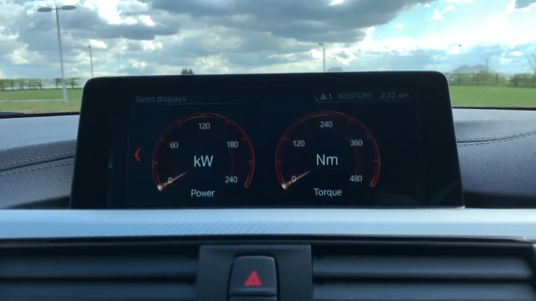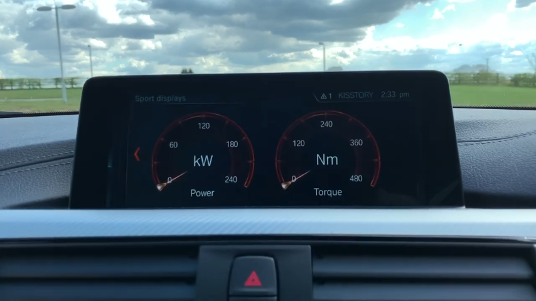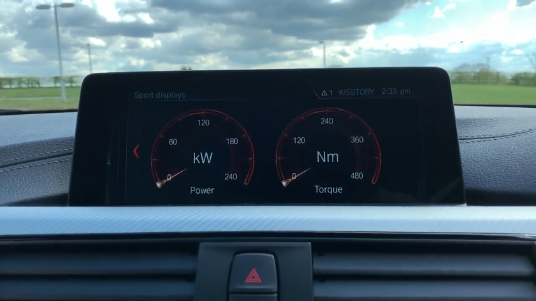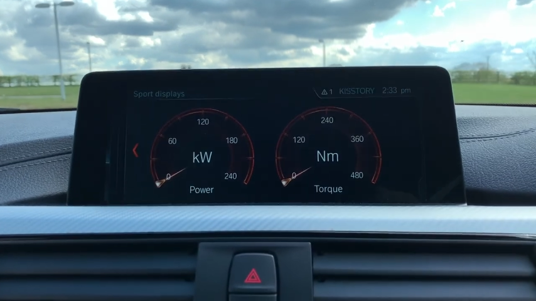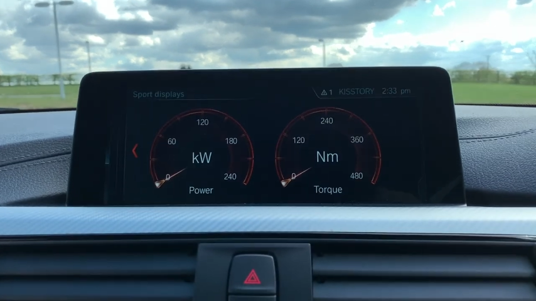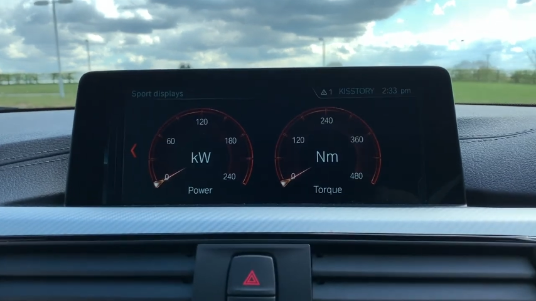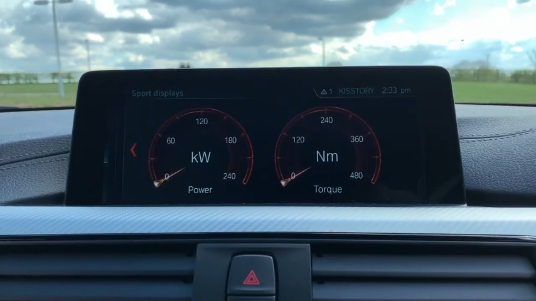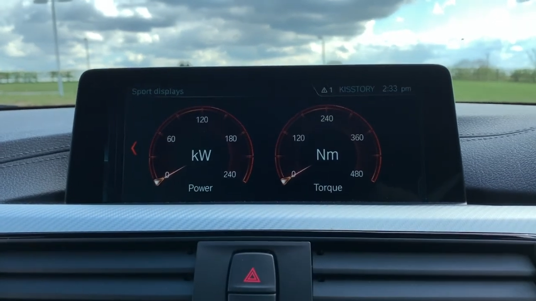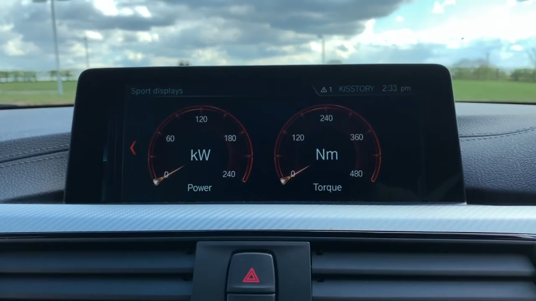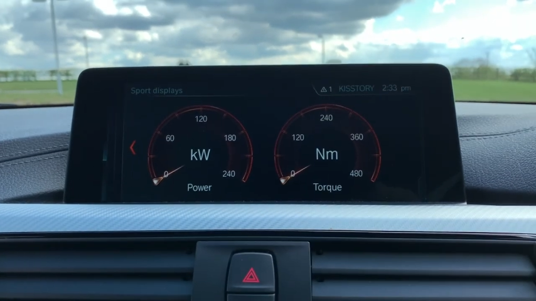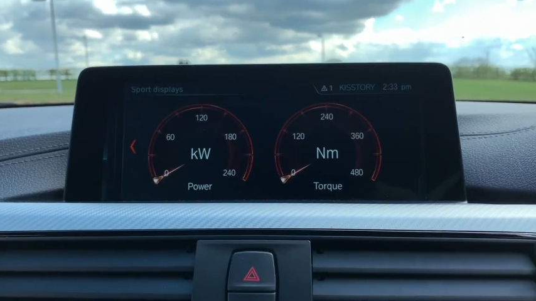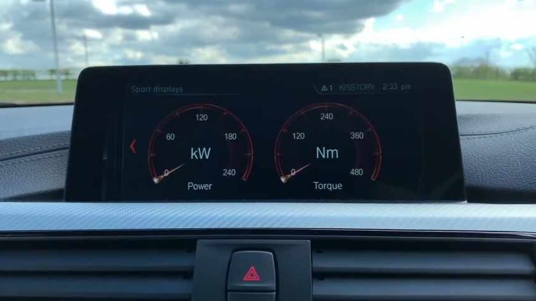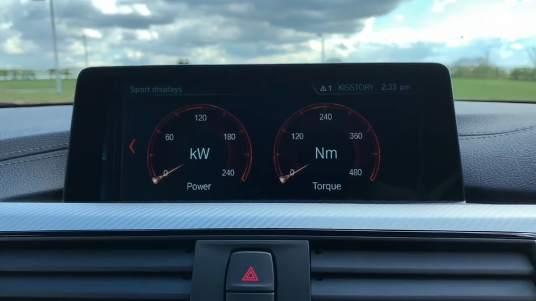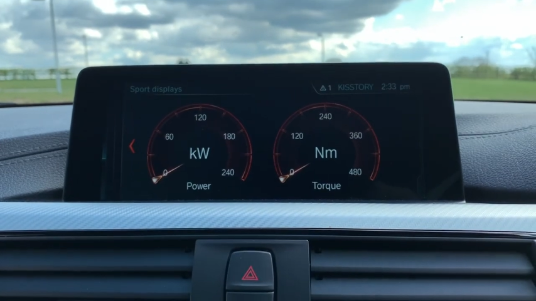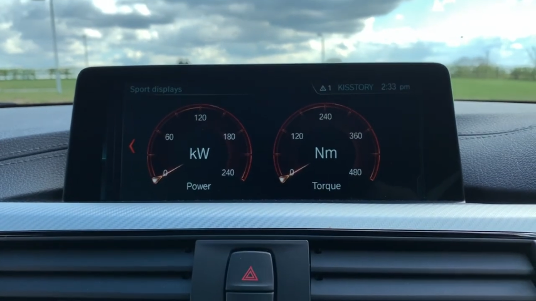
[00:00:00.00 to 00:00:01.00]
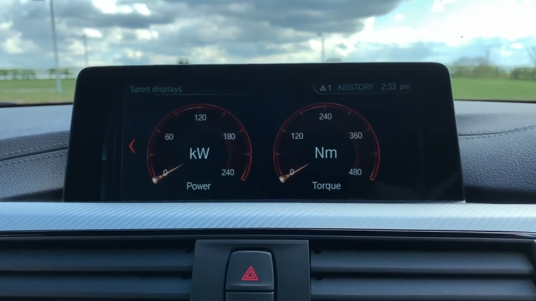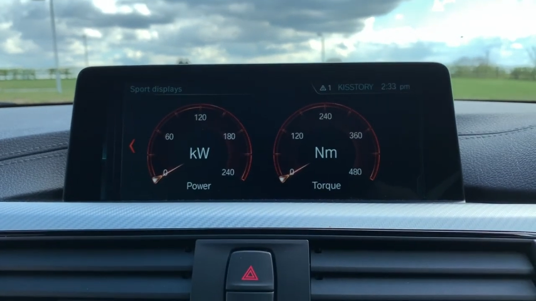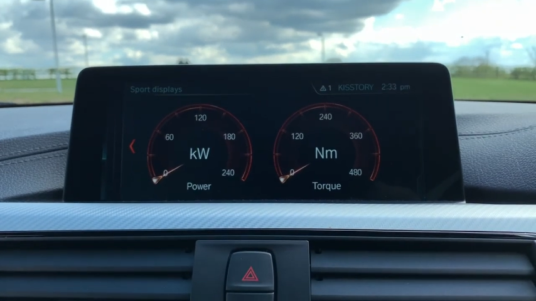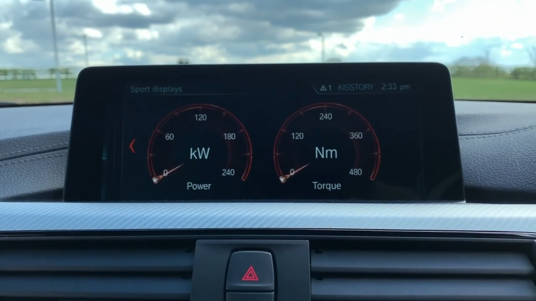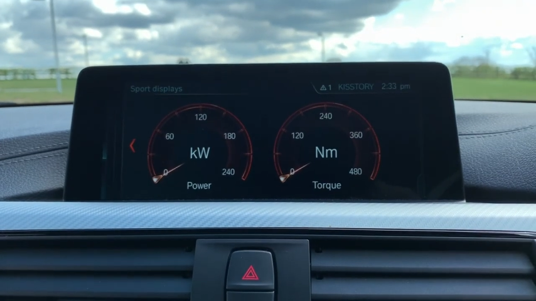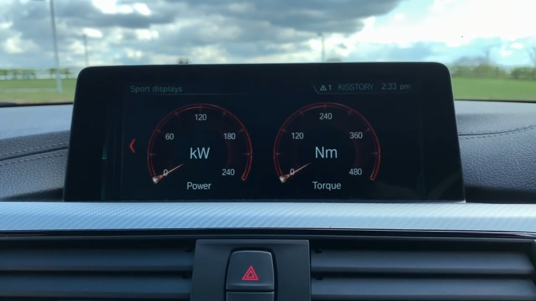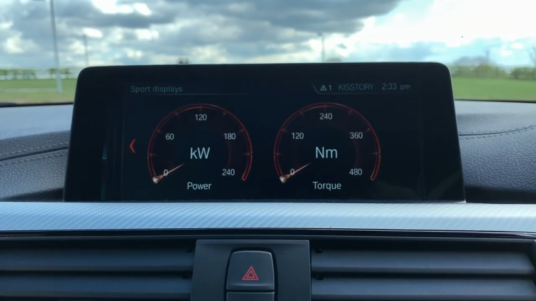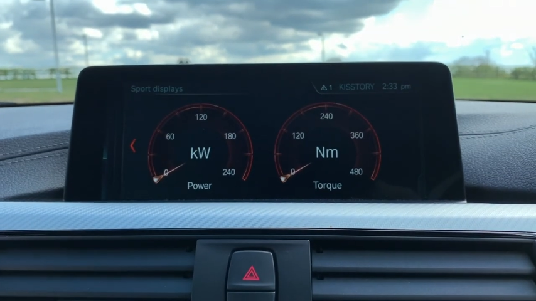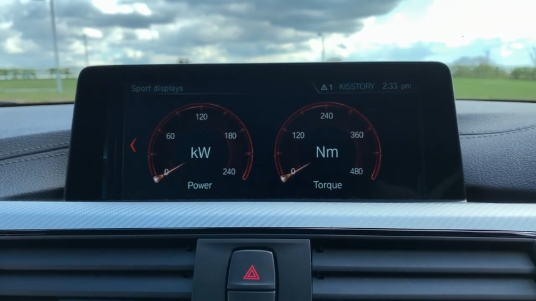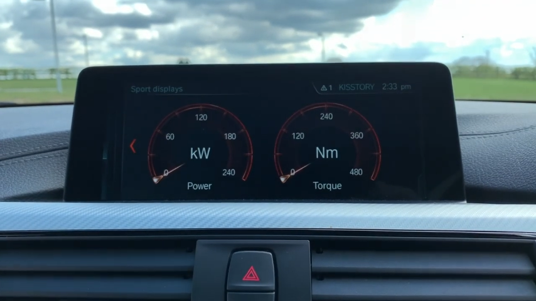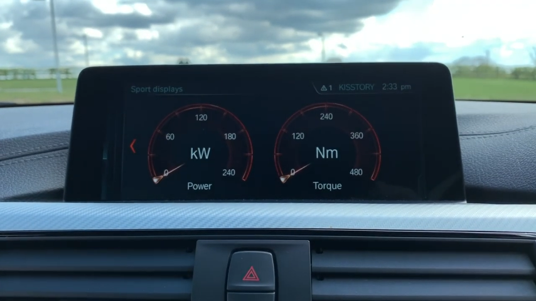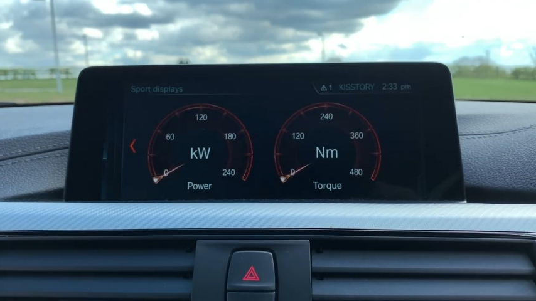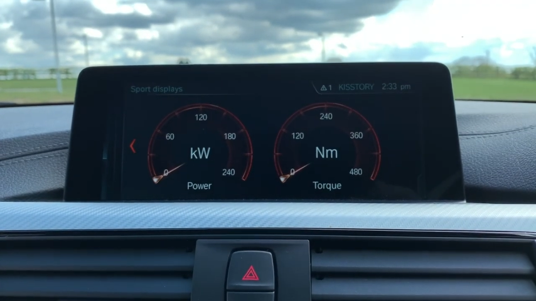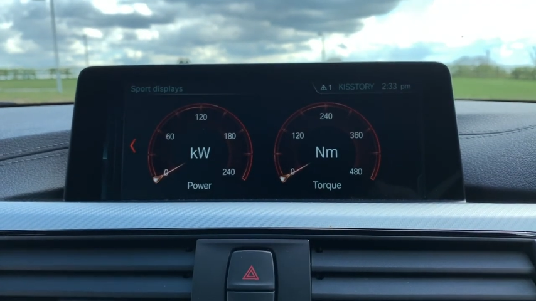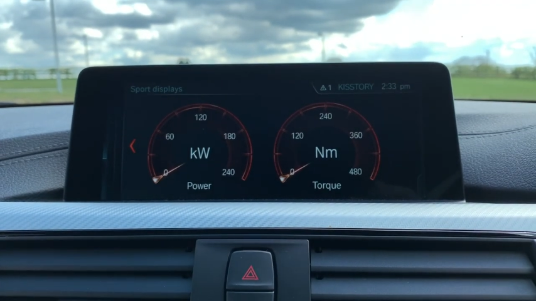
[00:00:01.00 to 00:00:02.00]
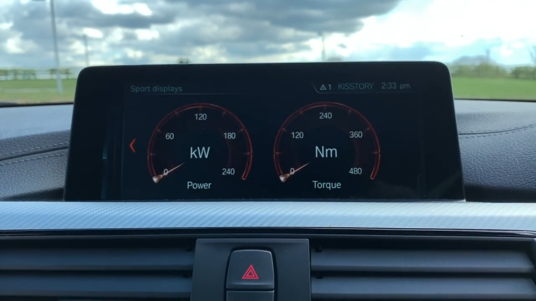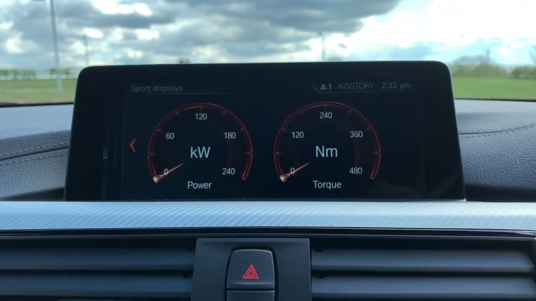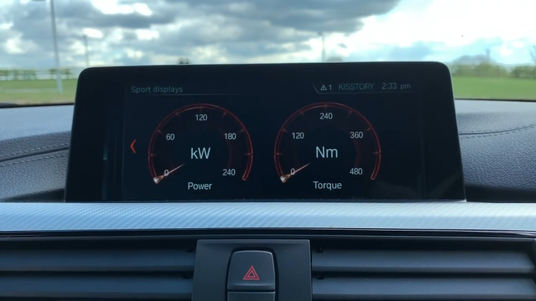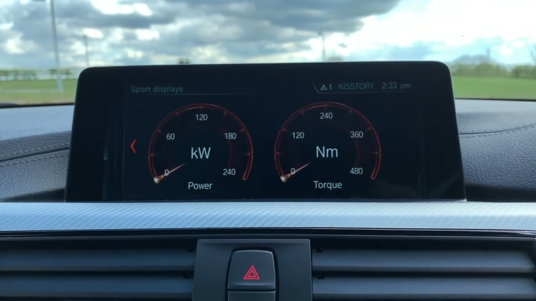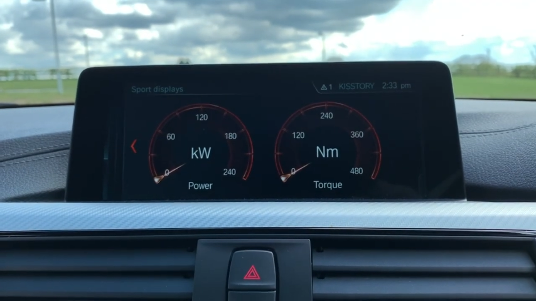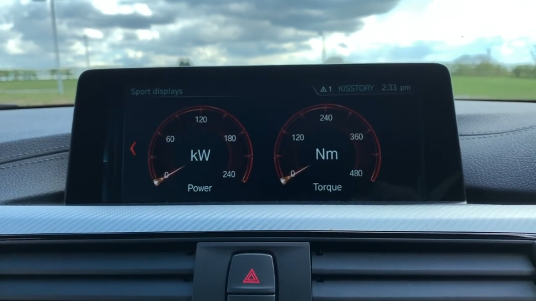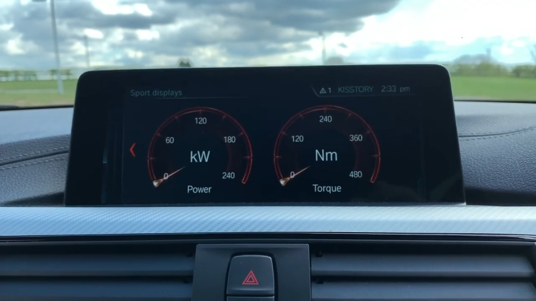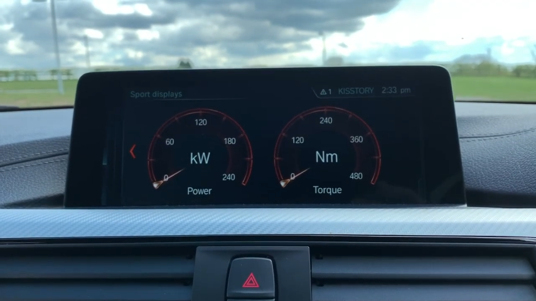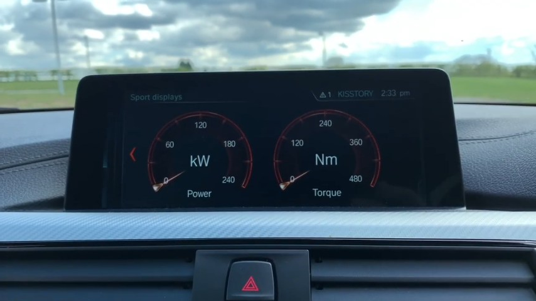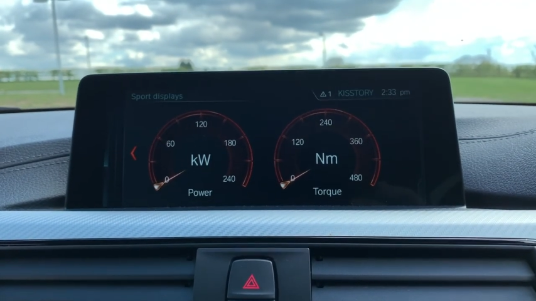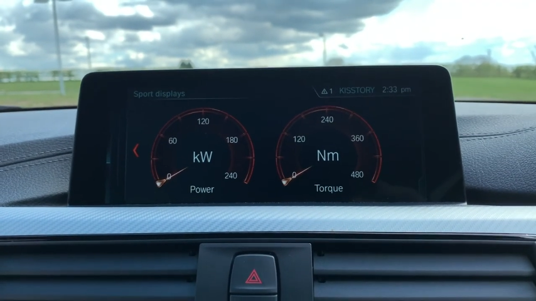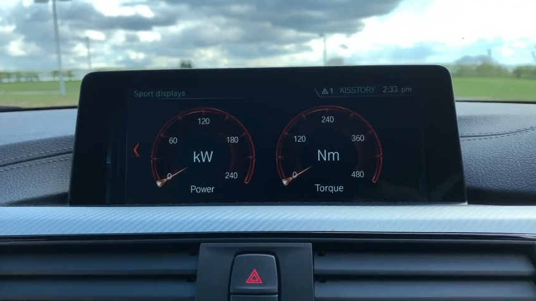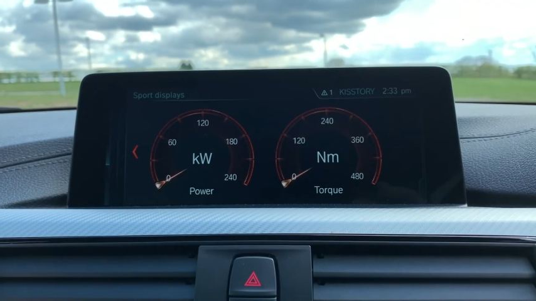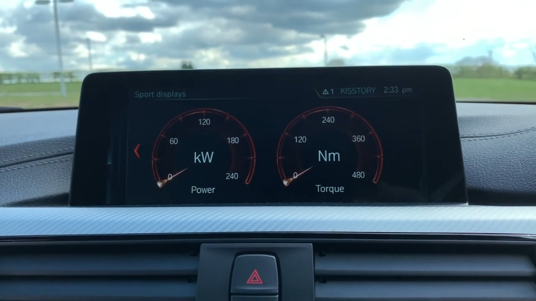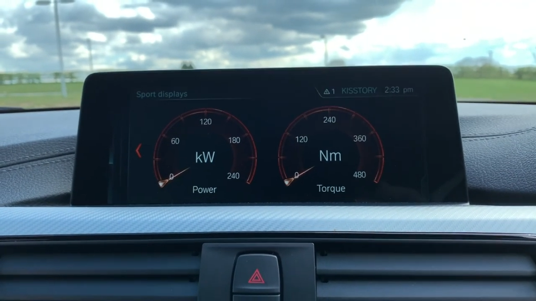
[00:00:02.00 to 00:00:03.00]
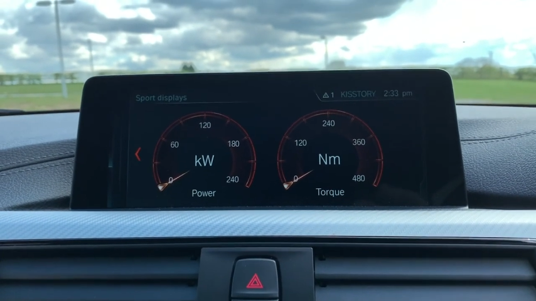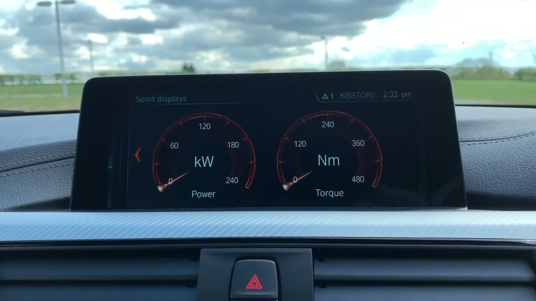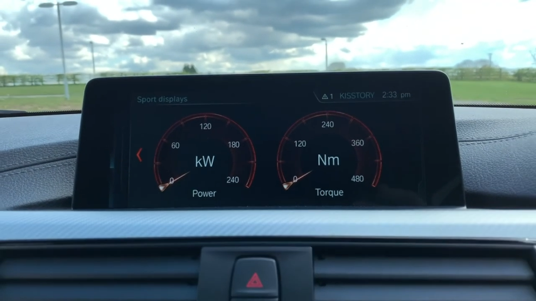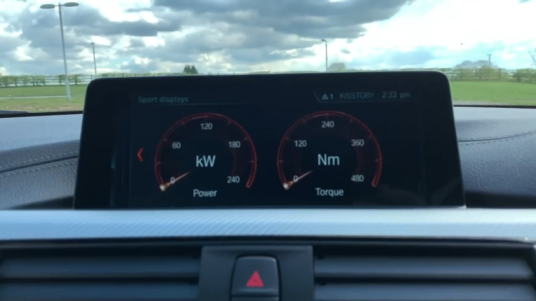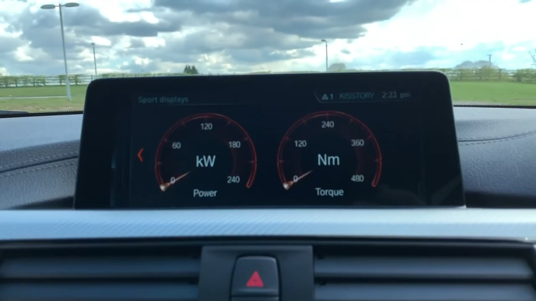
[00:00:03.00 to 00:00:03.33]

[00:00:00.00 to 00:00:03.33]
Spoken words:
Nobody's mouth can be seen.